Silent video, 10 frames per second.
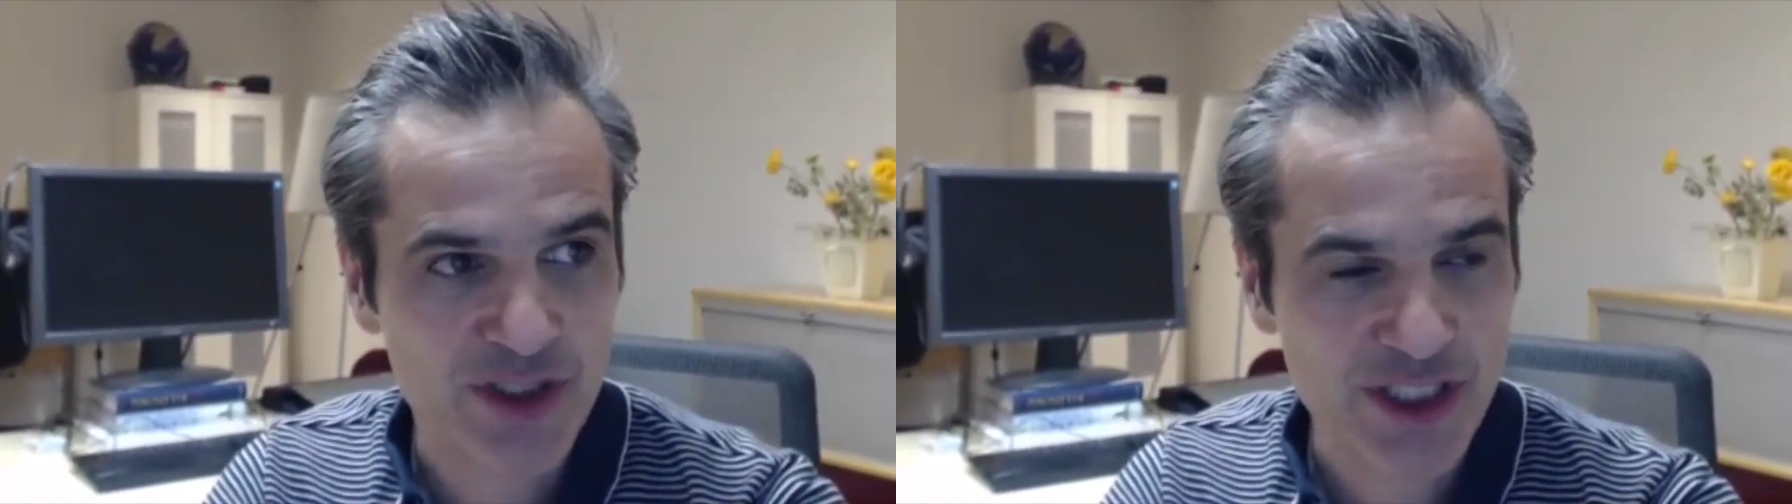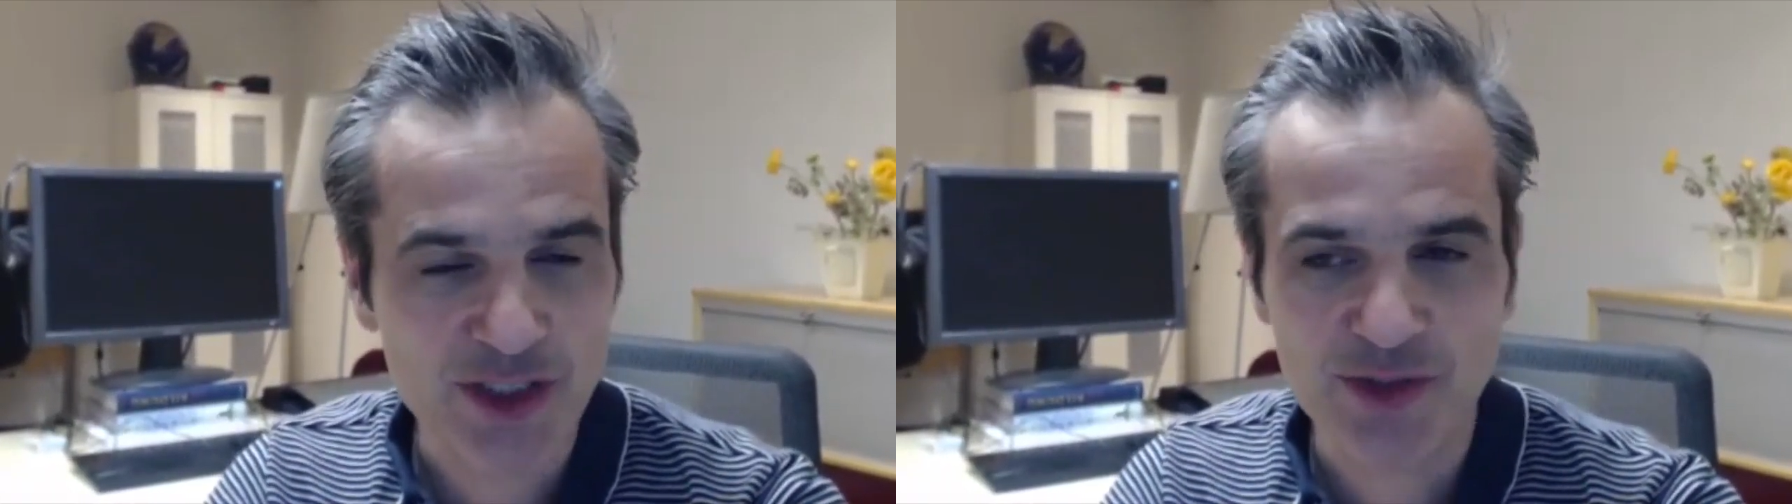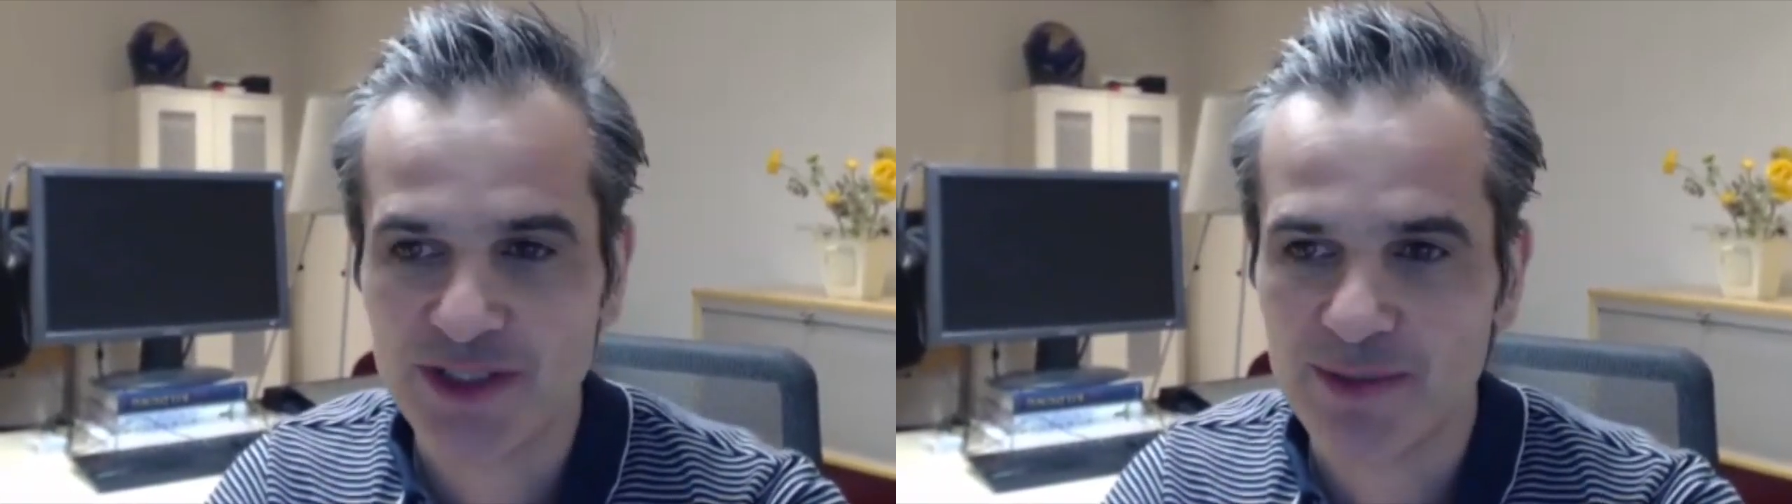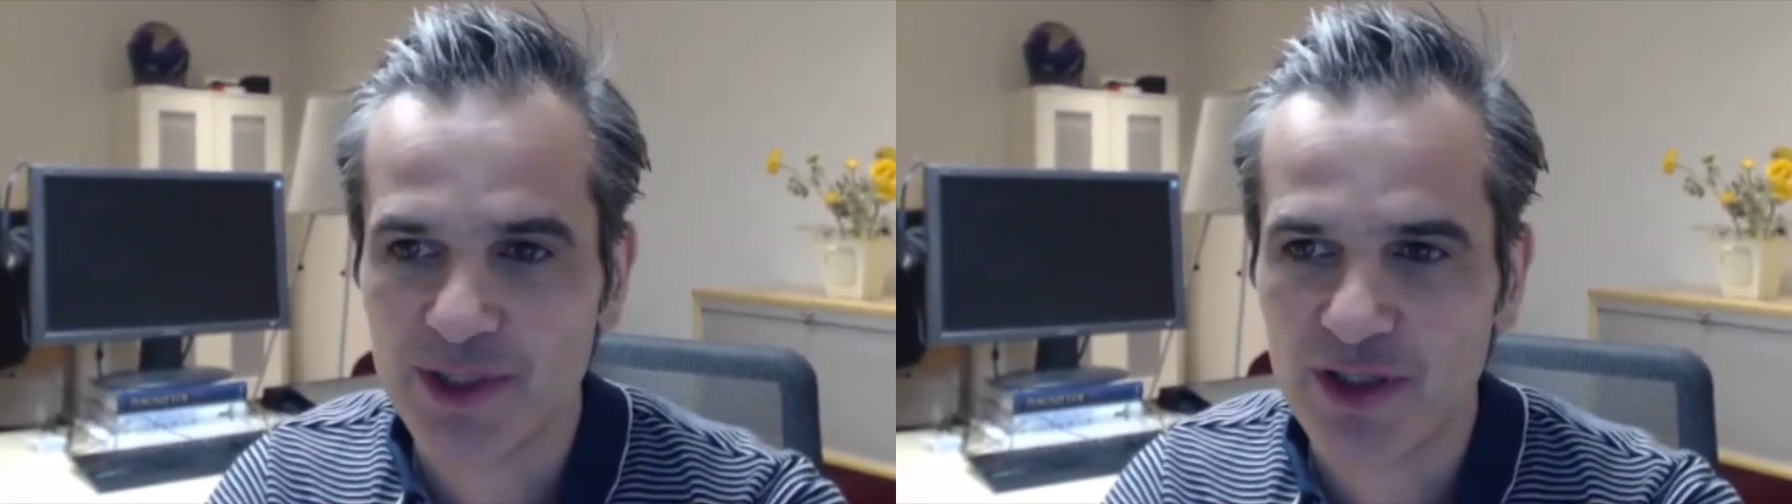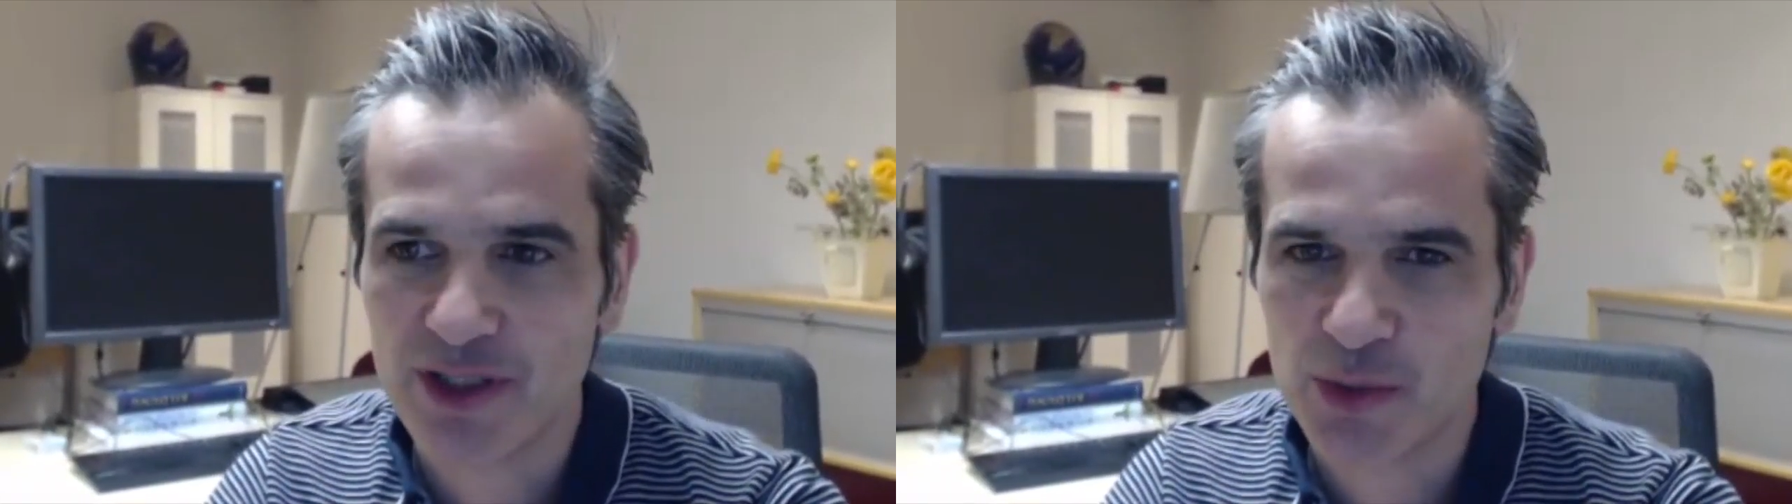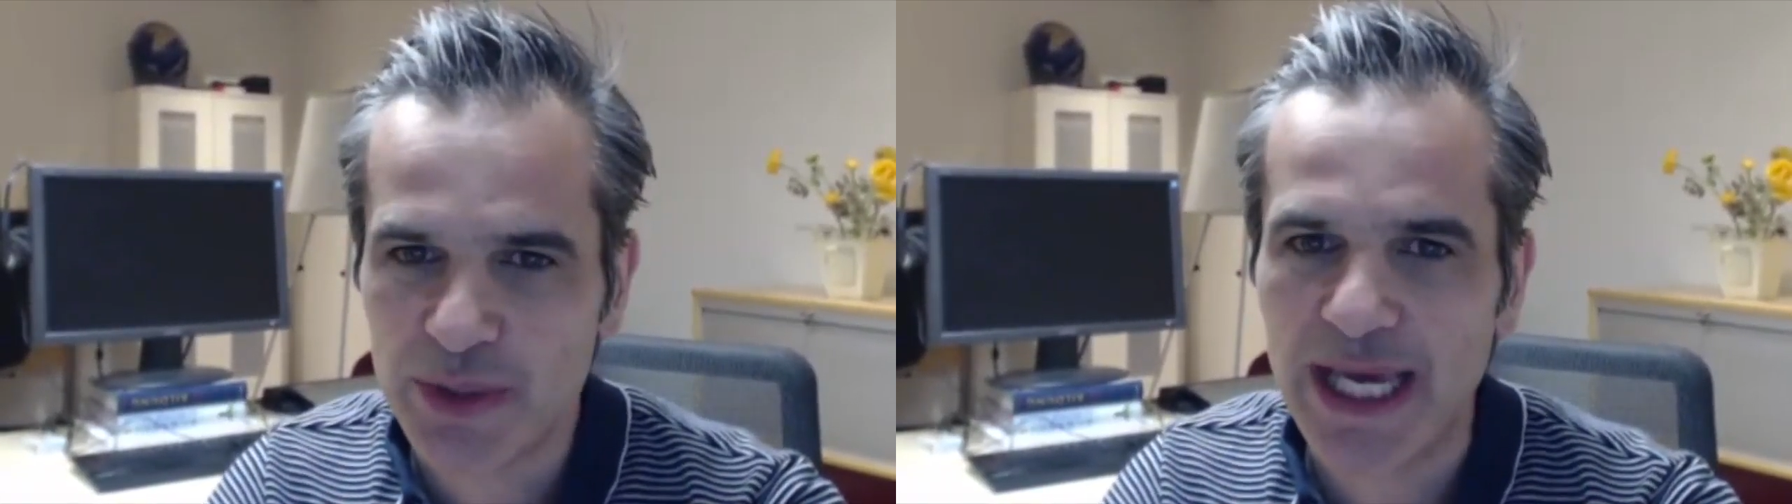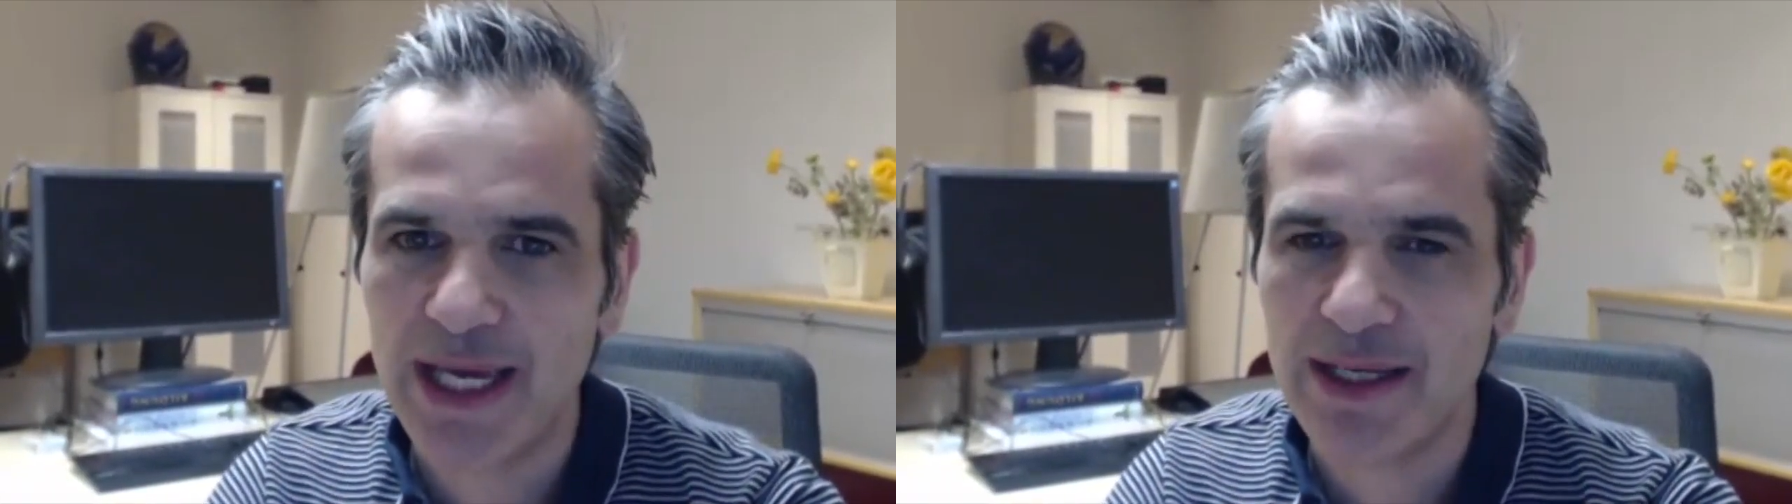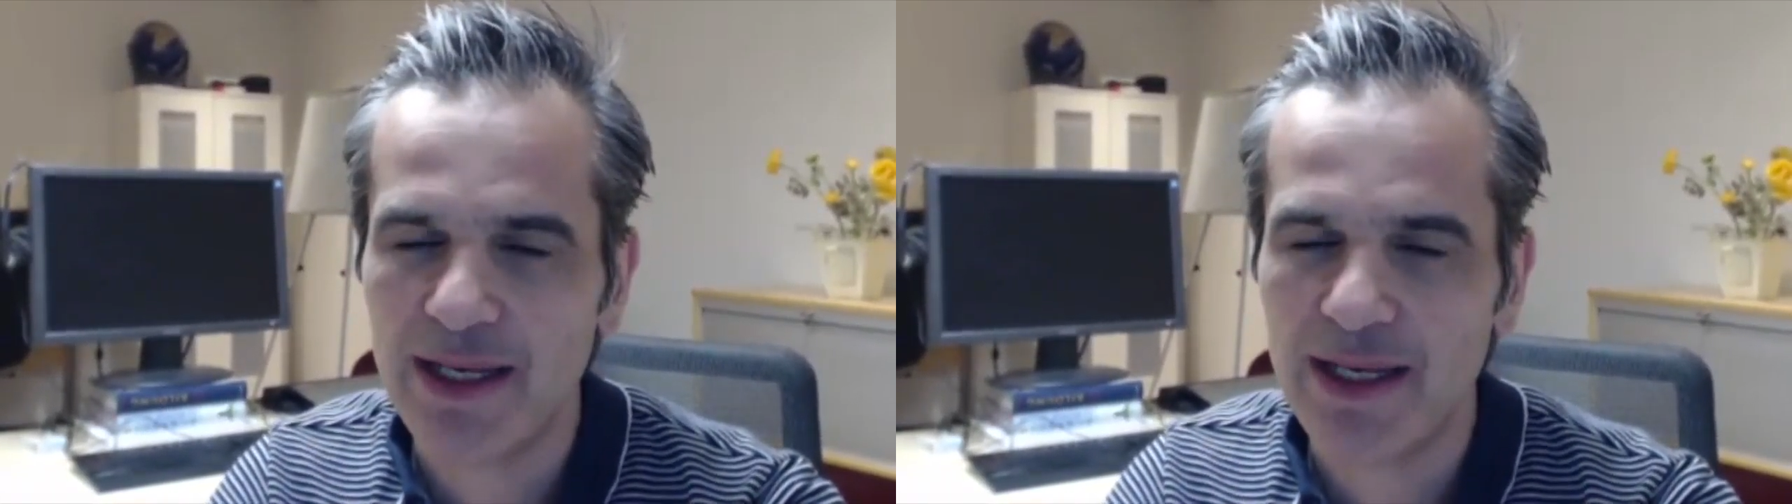interesting because we had